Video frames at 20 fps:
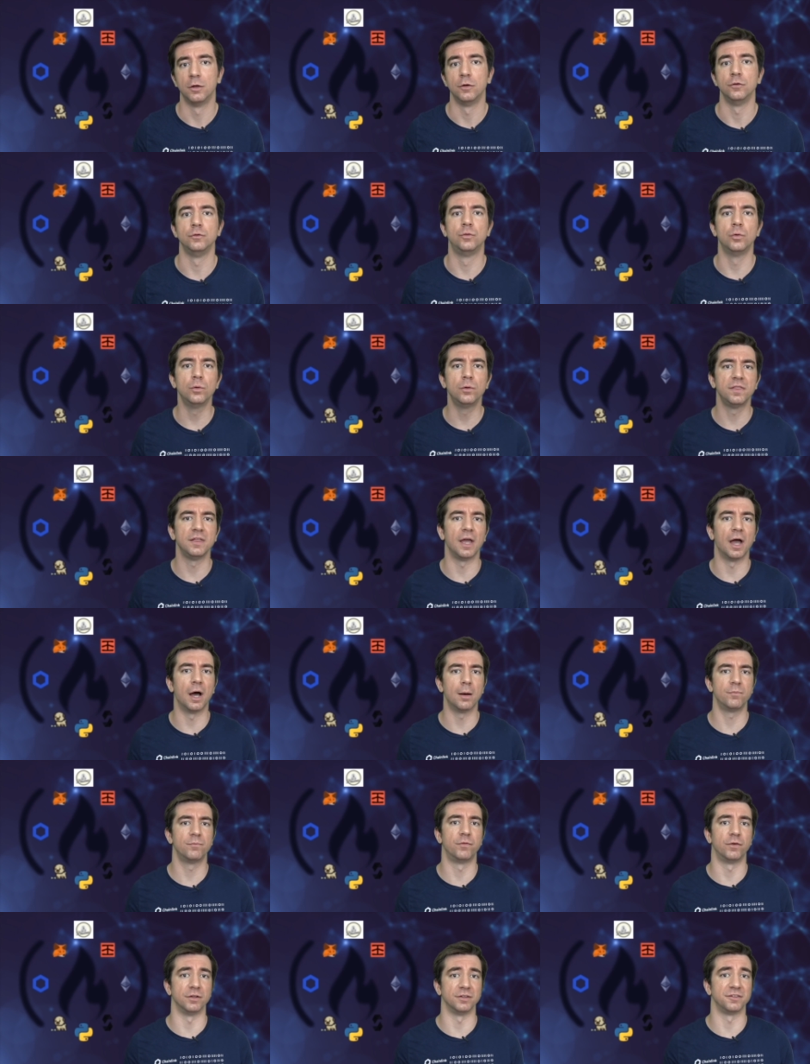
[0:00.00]
due to the
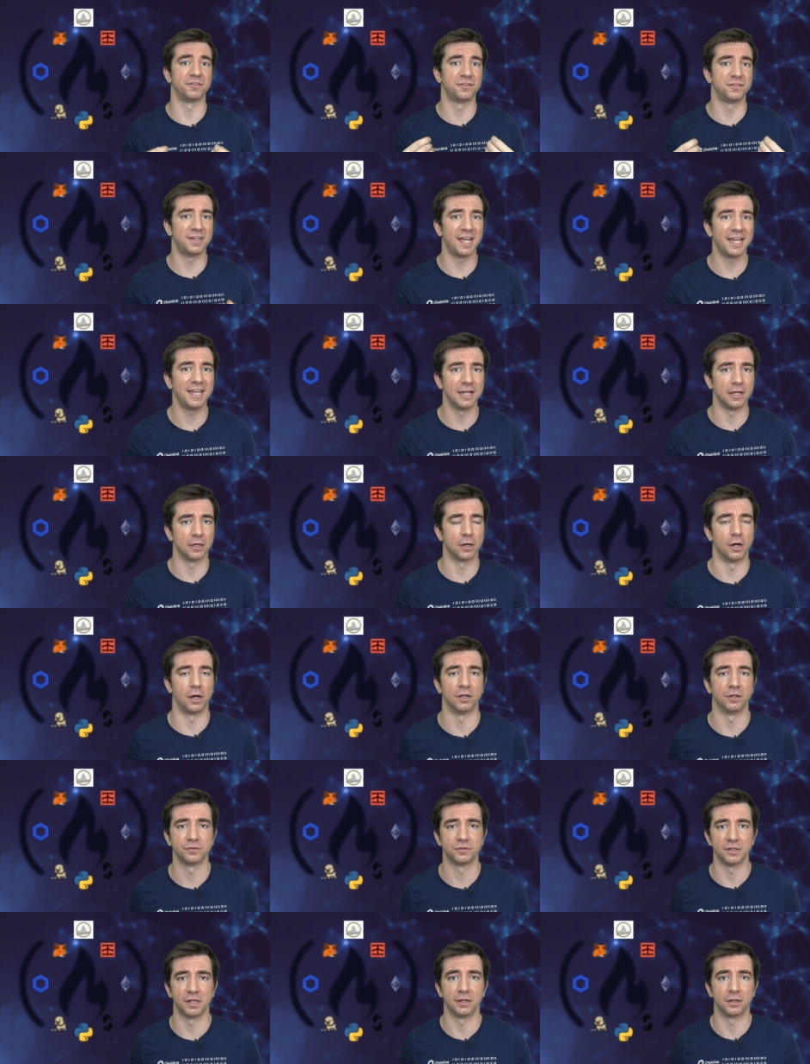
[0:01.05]
upfront staking
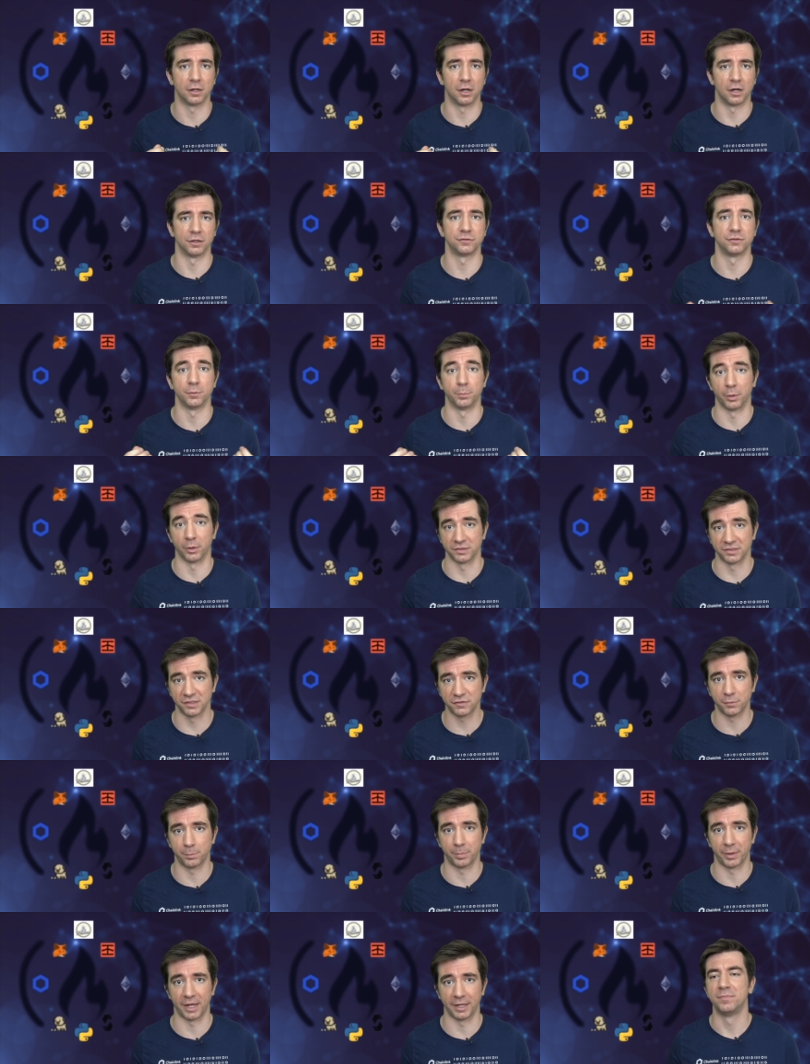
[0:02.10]
costs it costs to
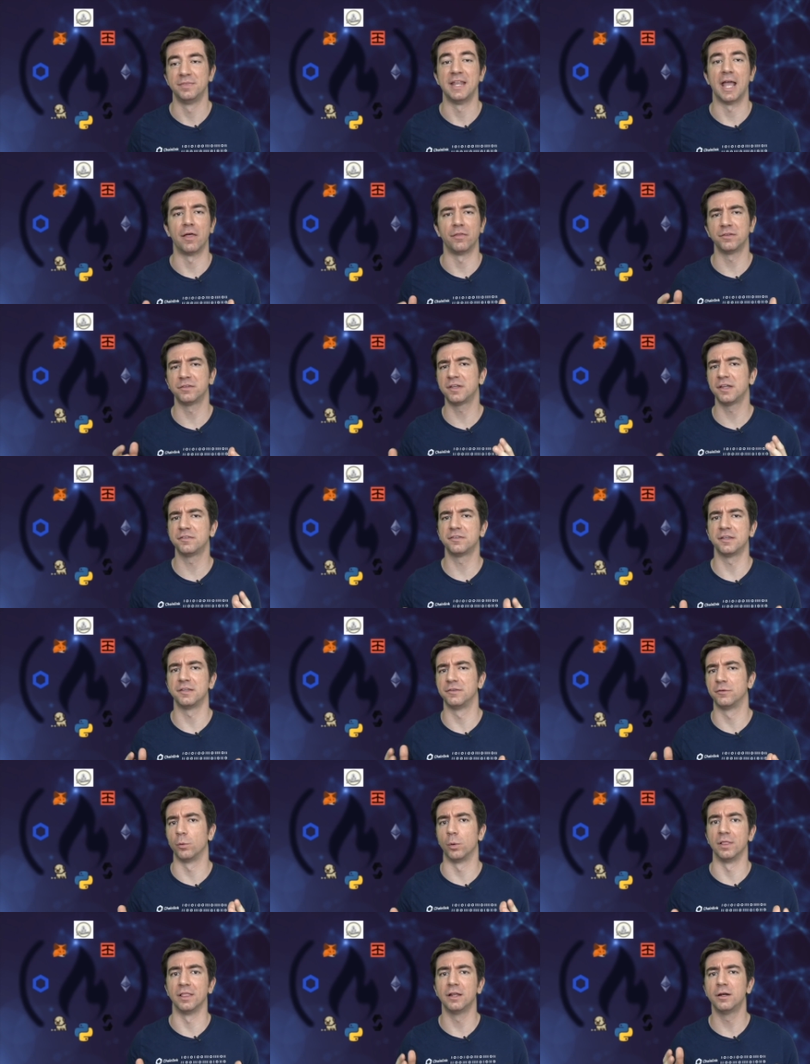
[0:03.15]
participate. Now, this gets
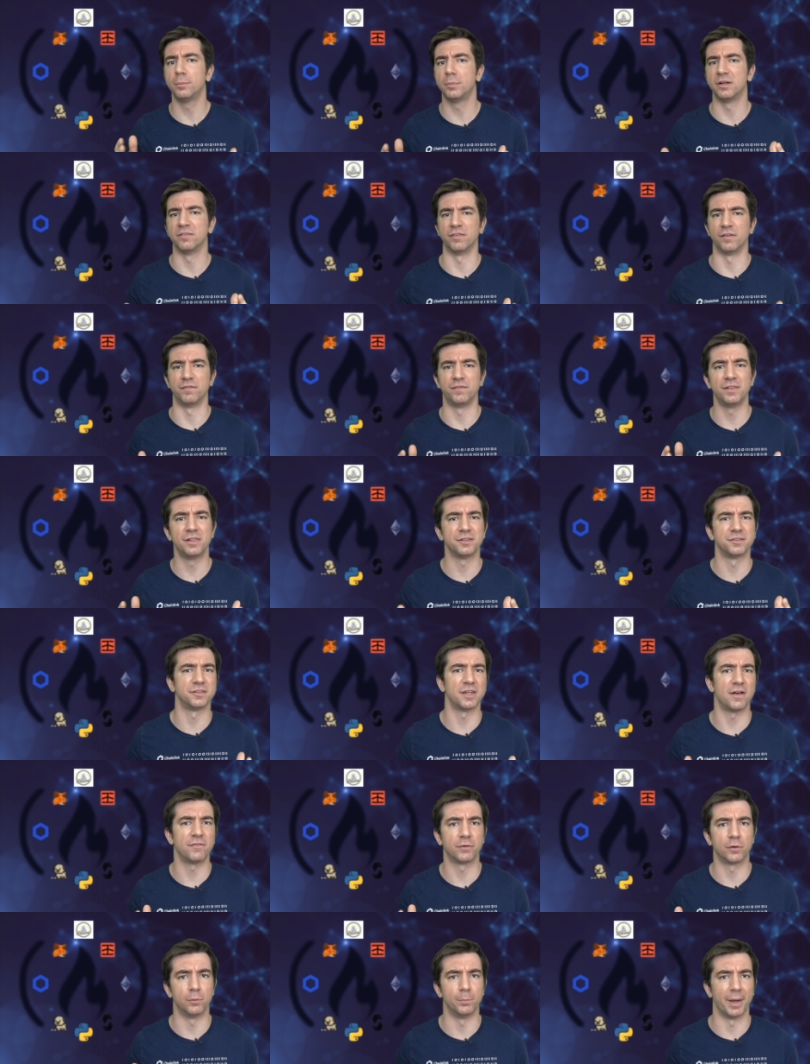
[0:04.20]
into a little bit of a
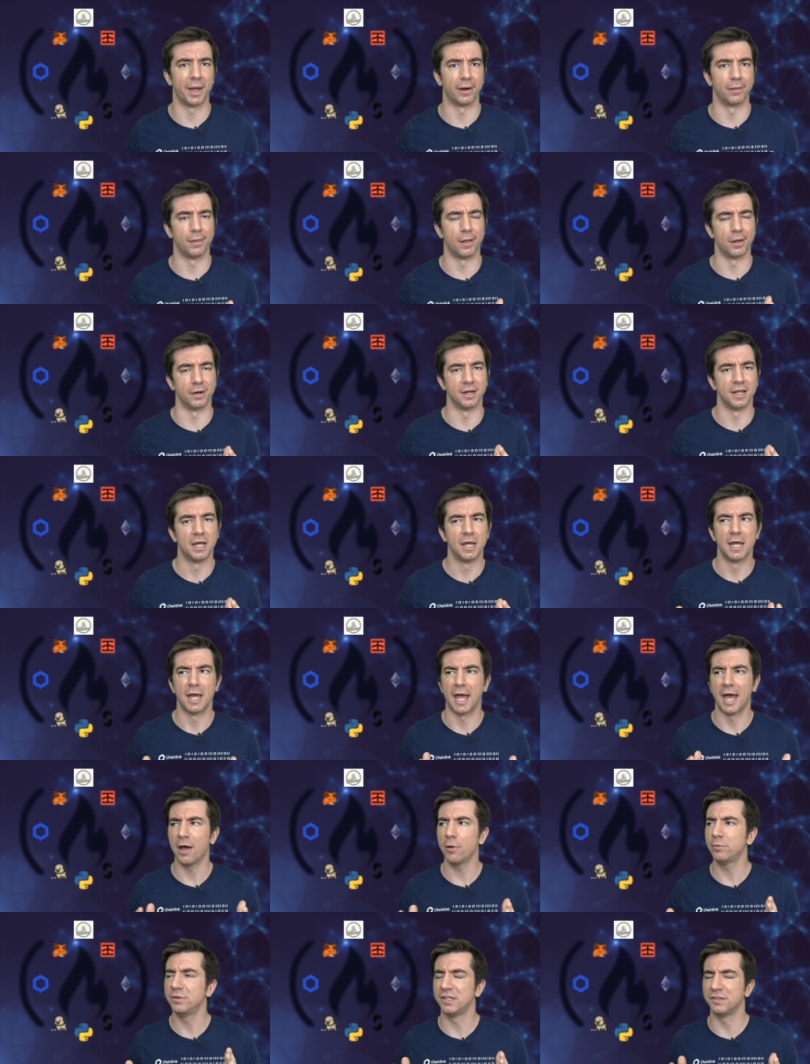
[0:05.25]
philosophical battle on
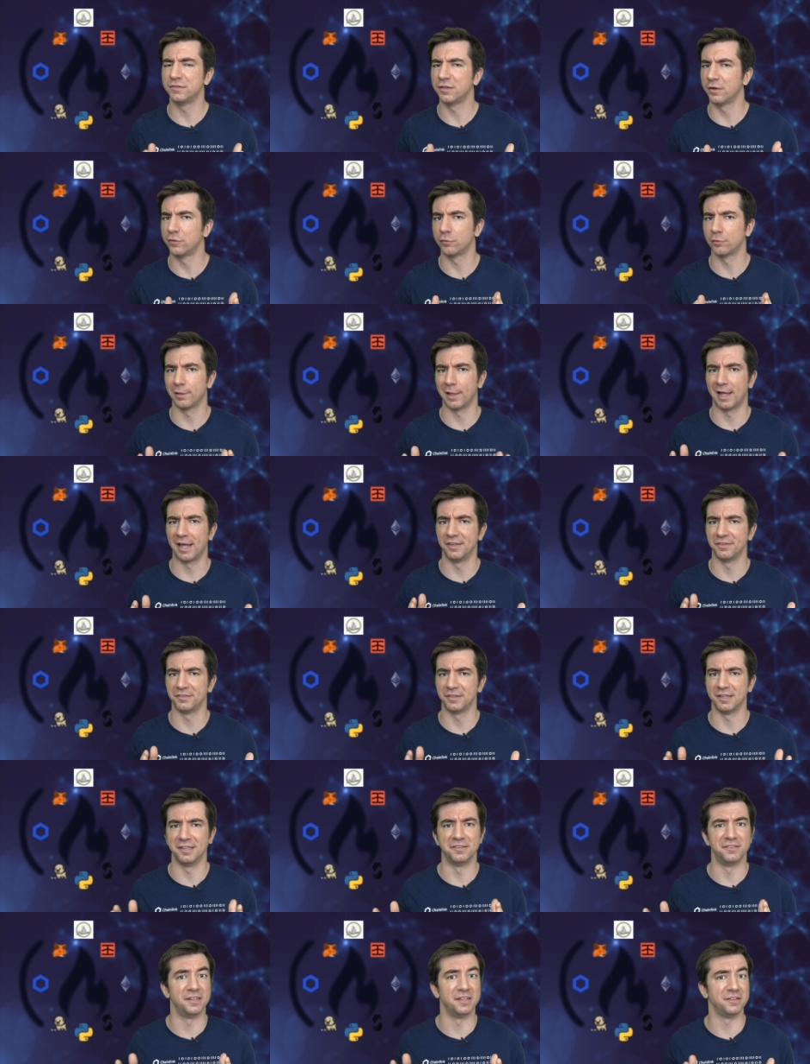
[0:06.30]
how decentralized
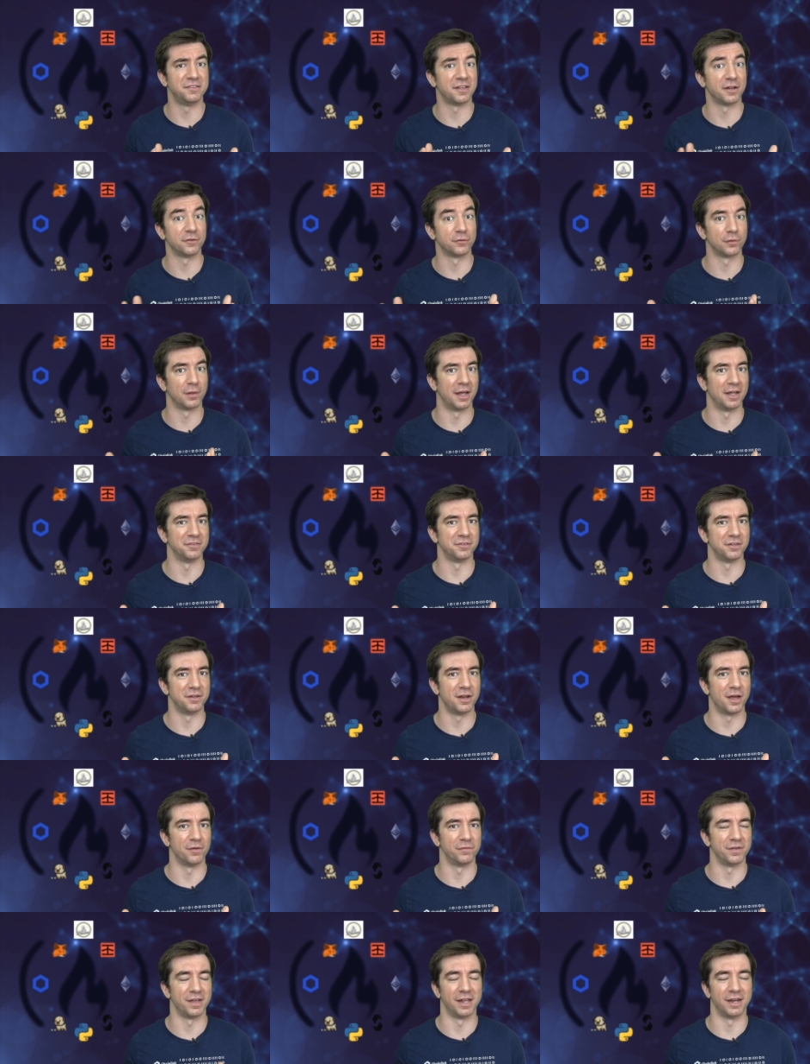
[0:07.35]
is decentralized
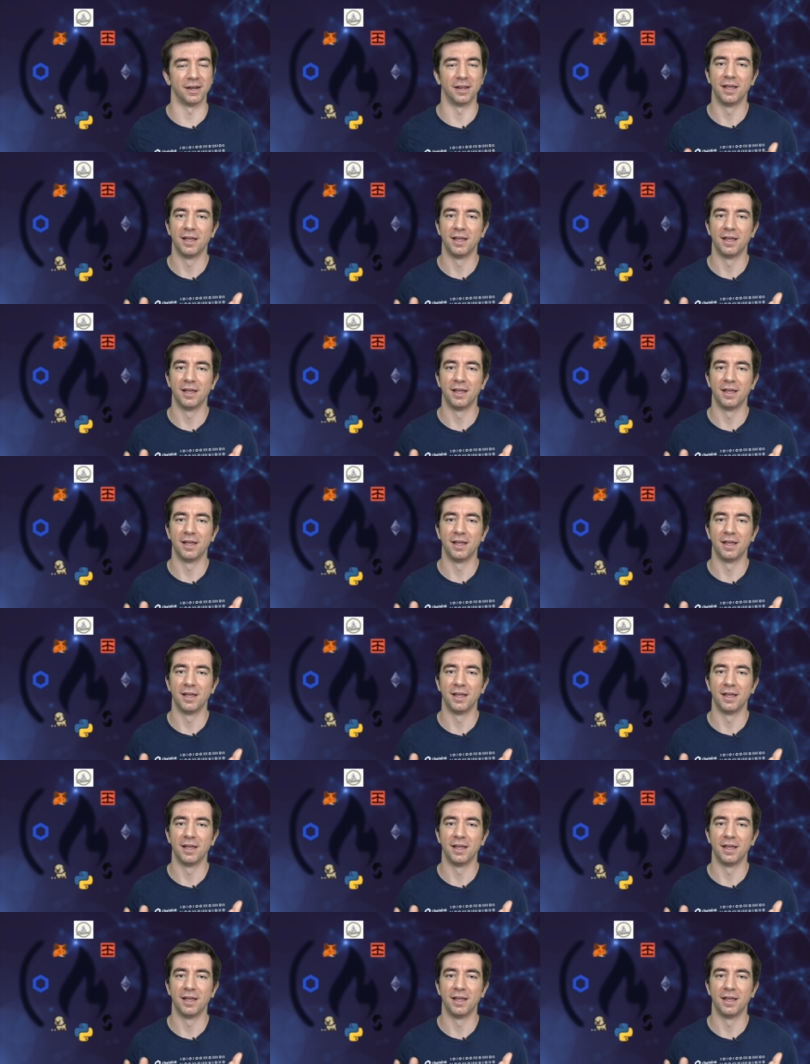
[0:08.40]
enough, and